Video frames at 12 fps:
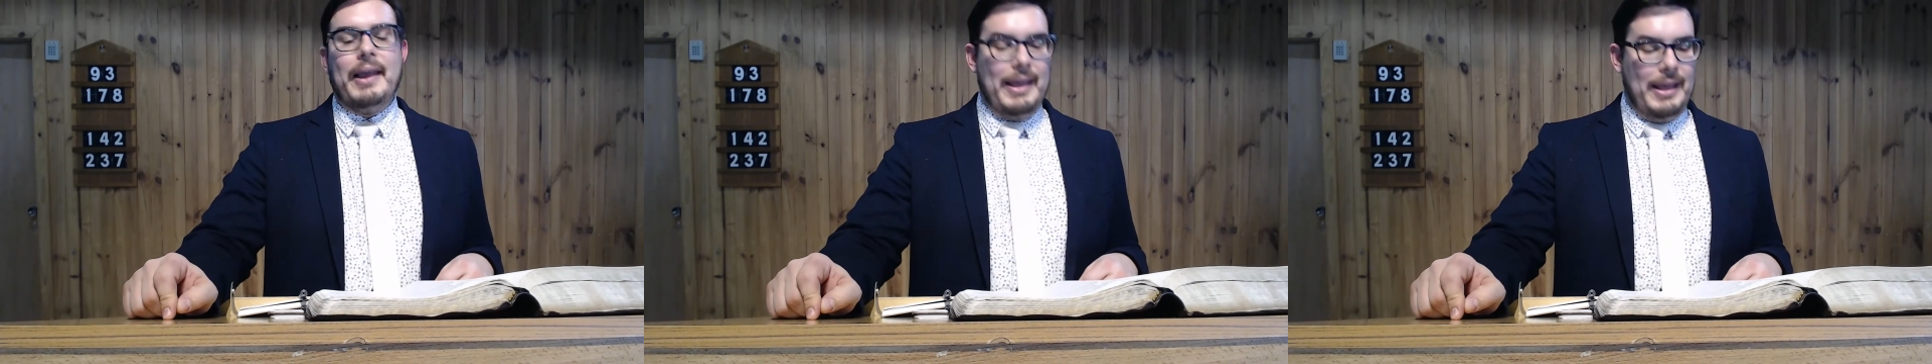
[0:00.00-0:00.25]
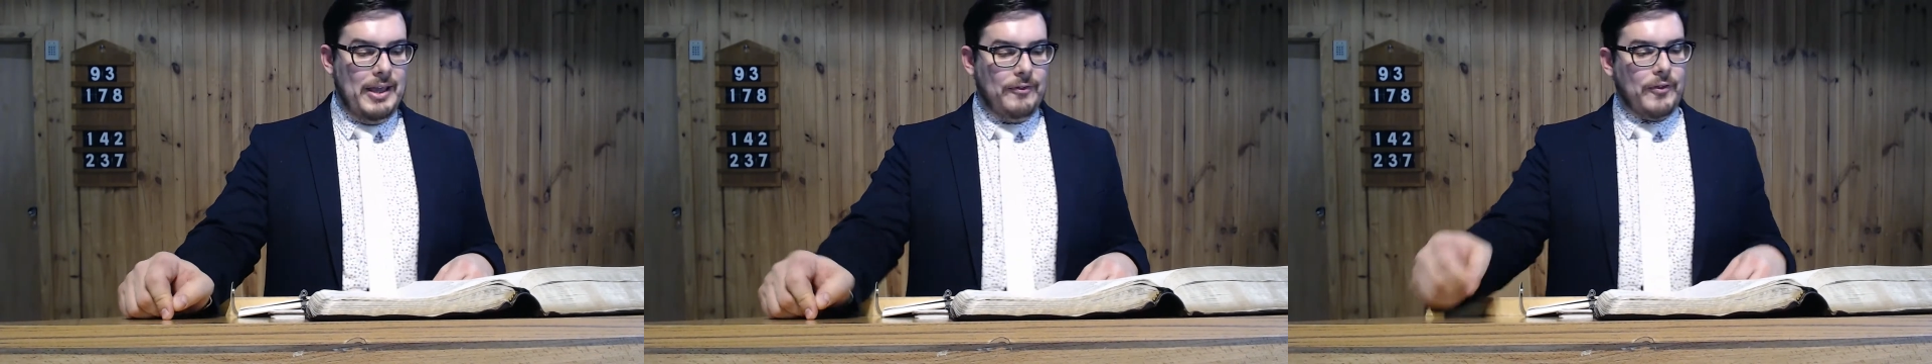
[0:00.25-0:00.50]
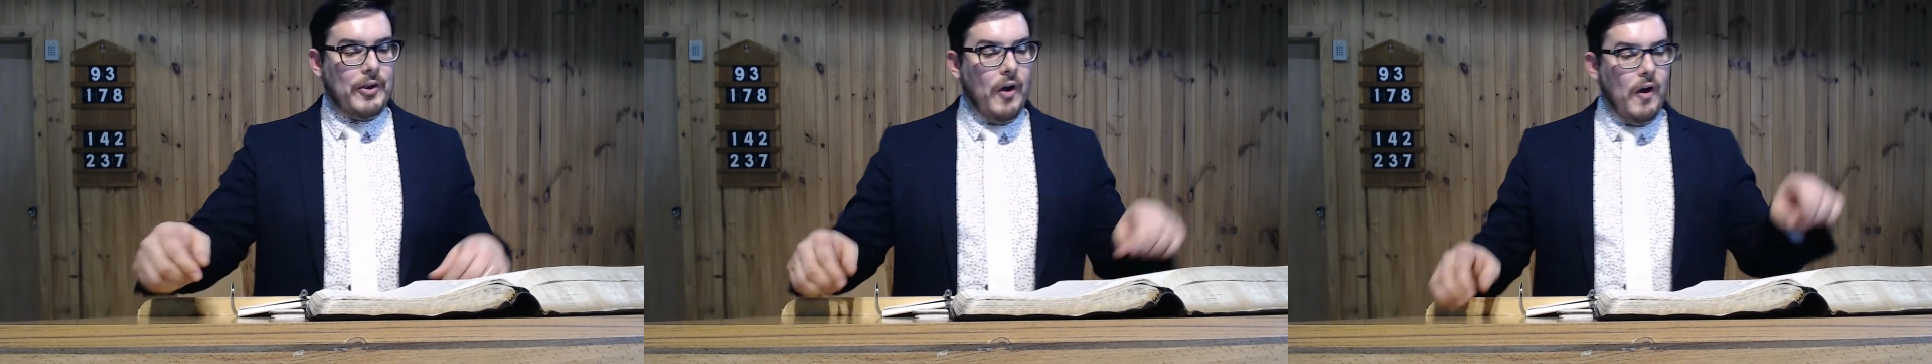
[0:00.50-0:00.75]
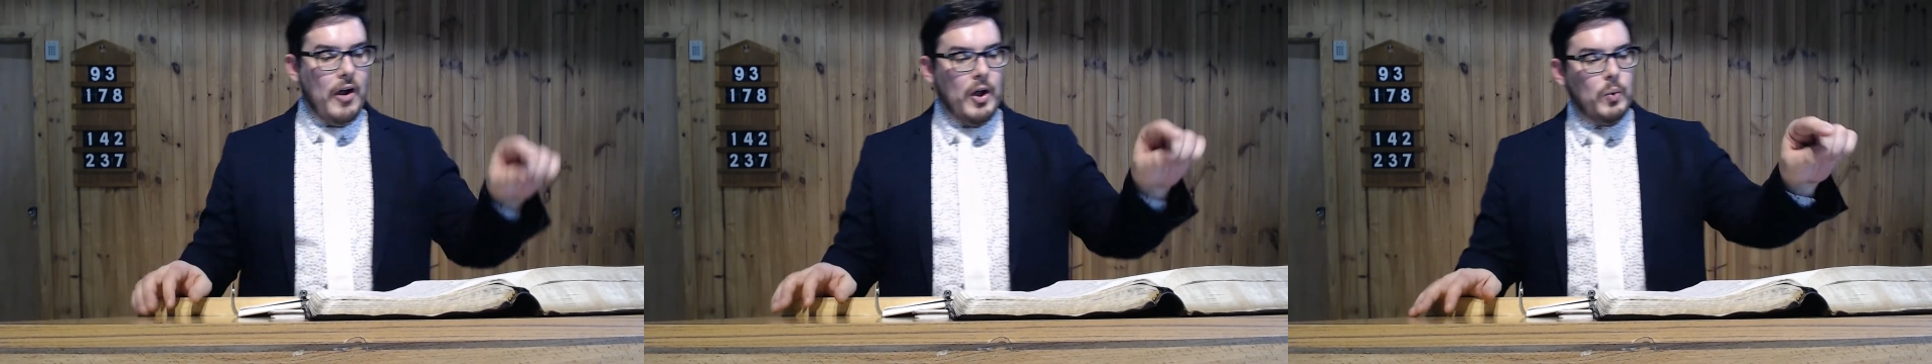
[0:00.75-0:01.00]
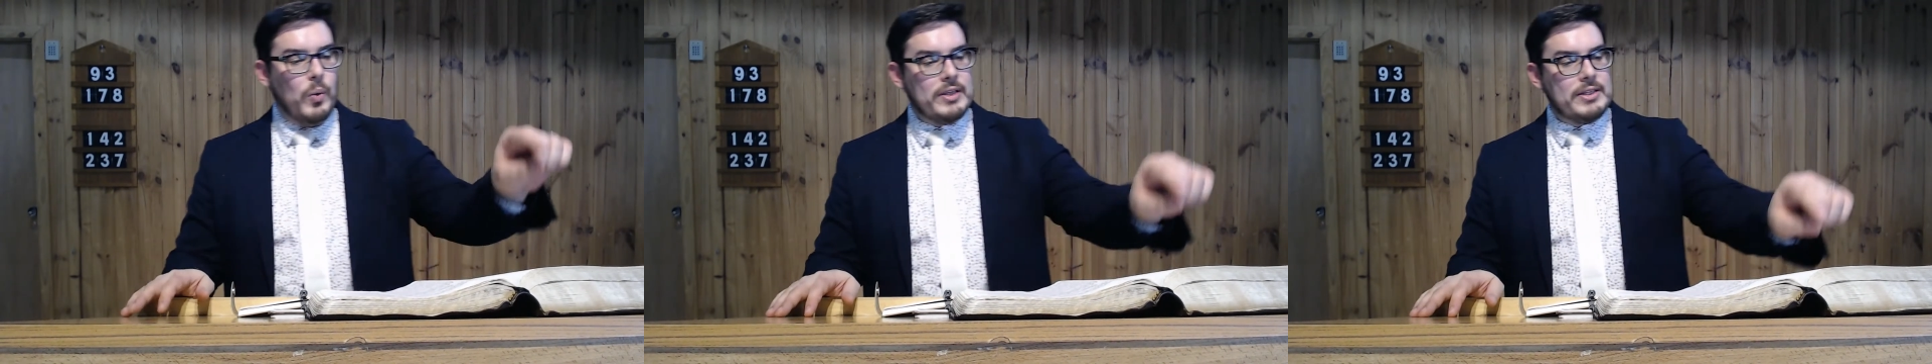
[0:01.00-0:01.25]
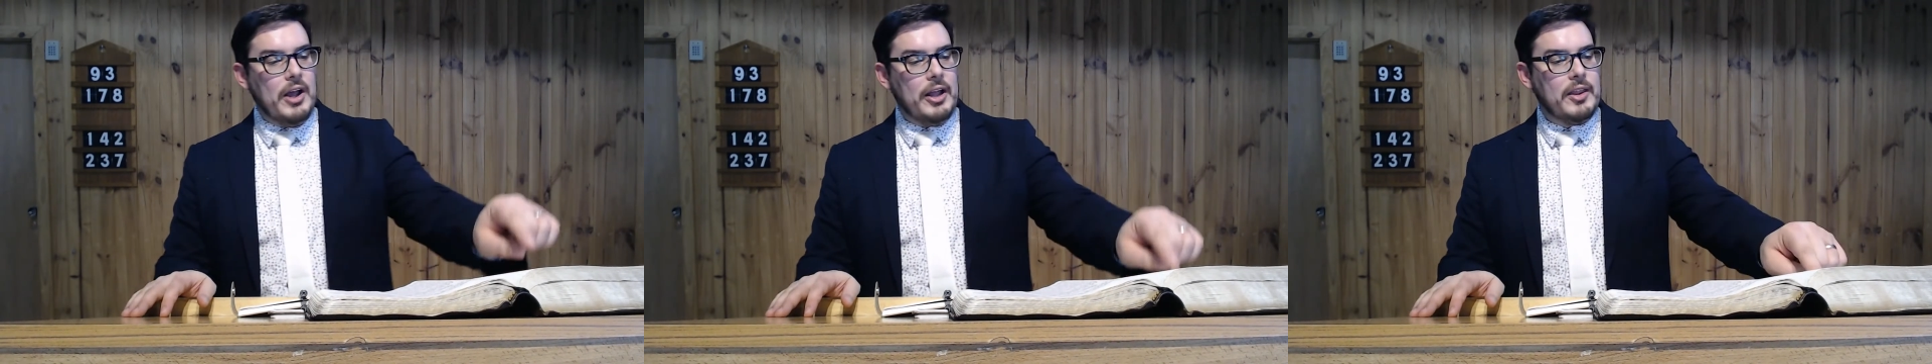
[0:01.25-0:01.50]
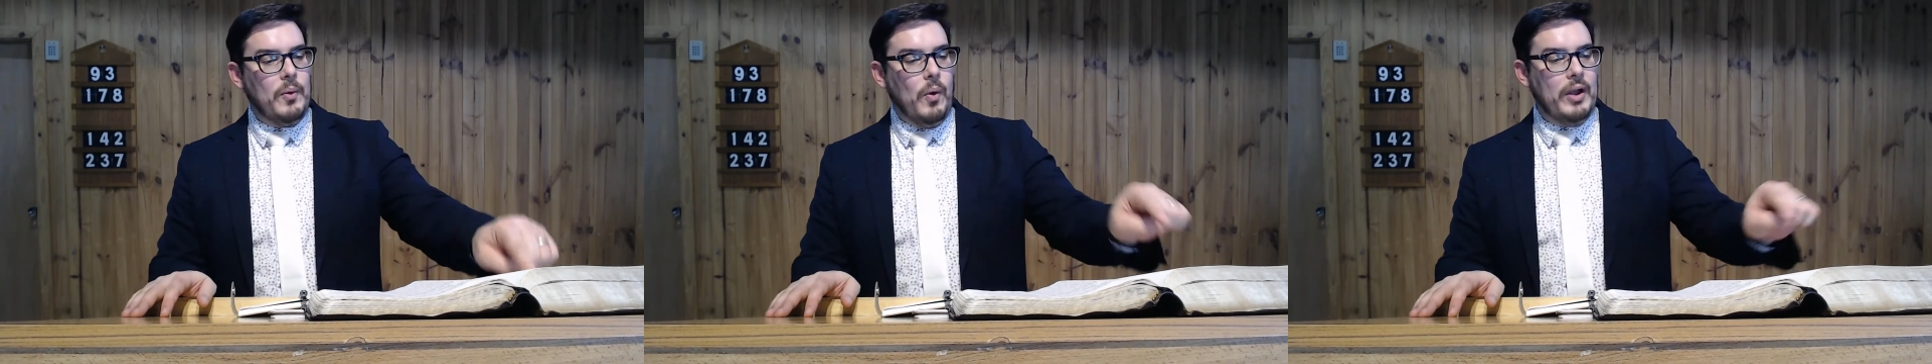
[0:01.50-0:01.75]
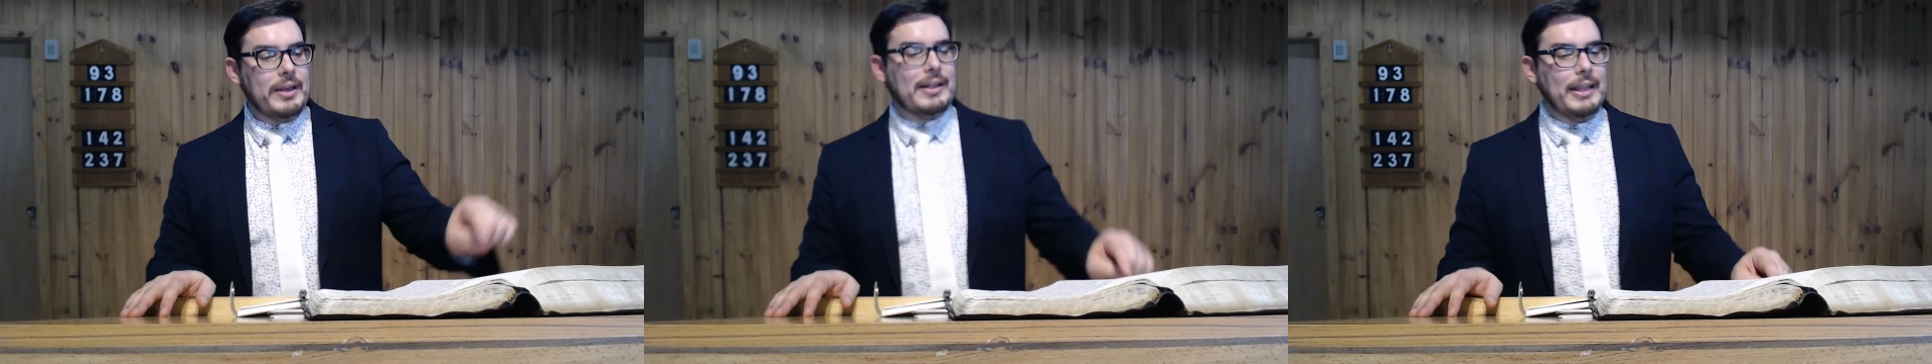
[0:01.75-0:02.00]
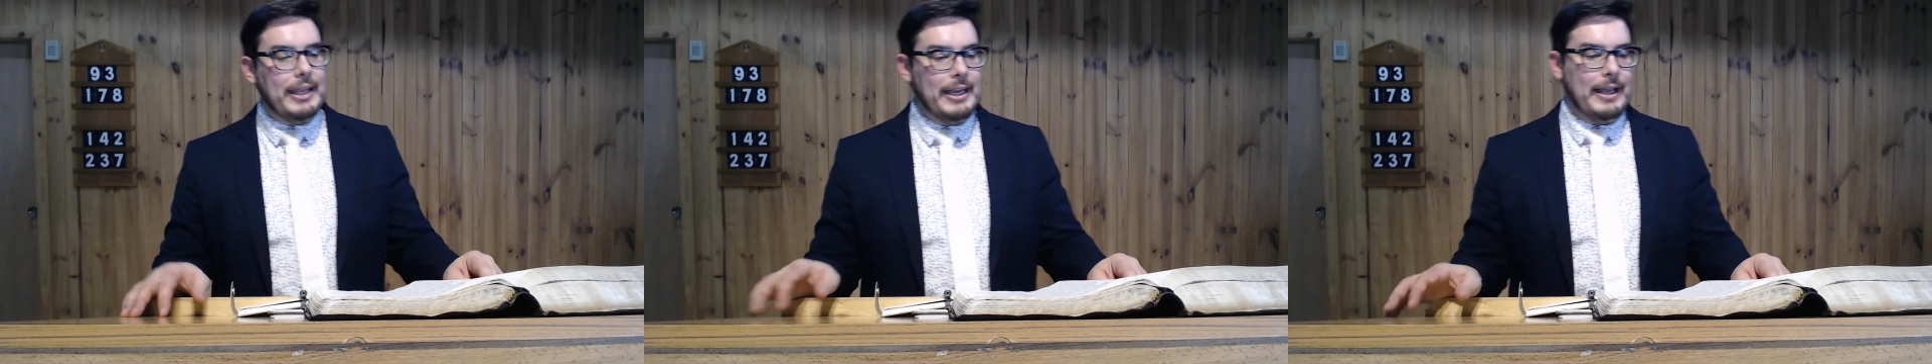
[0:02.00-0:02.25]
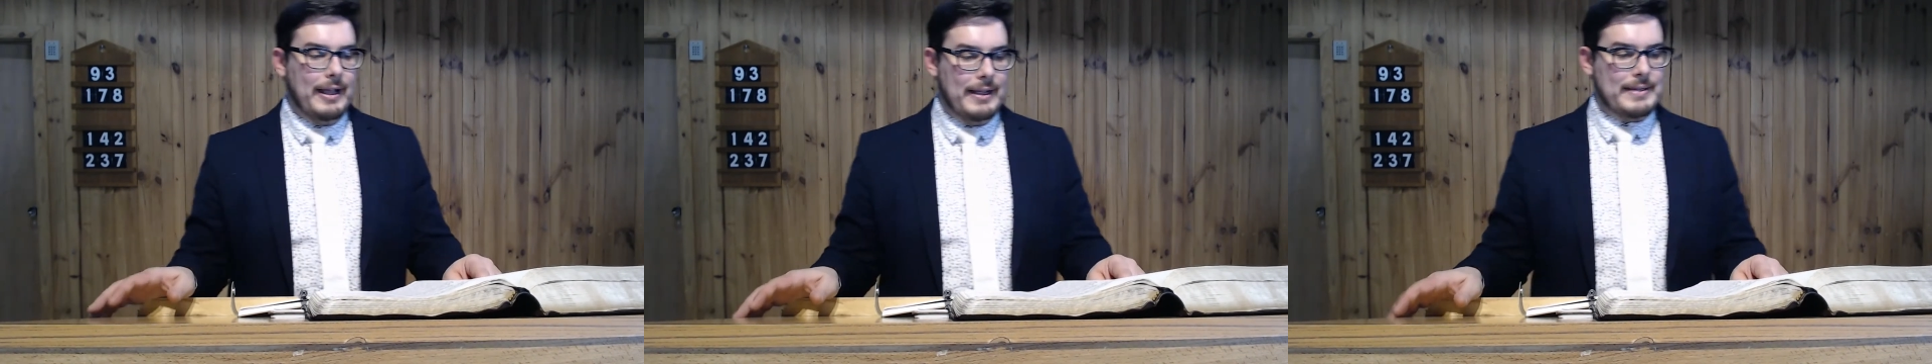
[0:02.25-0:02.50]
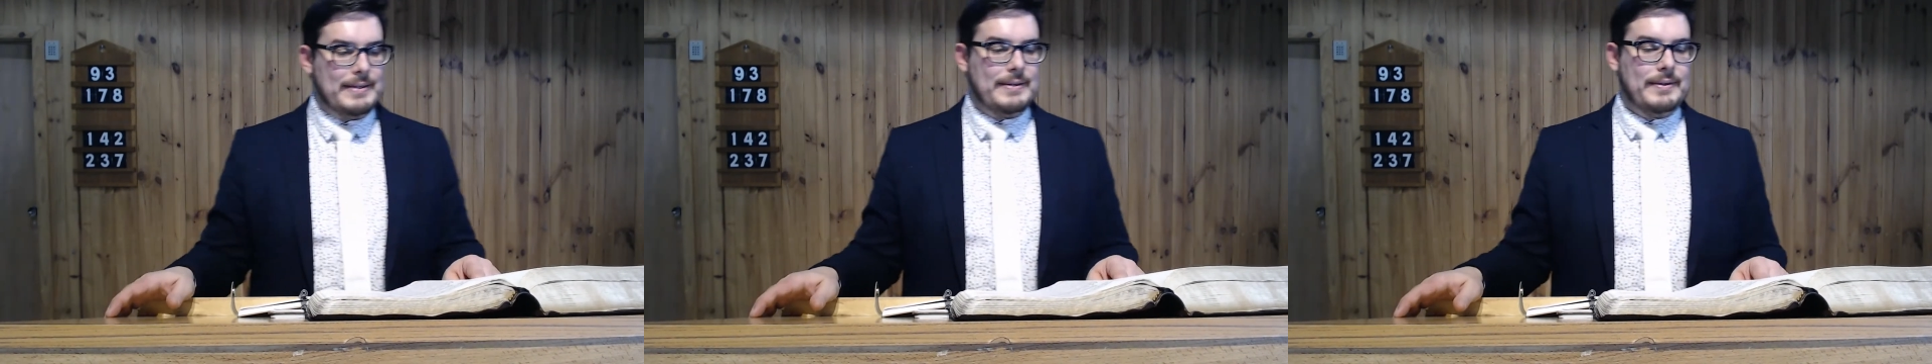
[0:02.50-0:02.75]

if God was not the one cleaning us.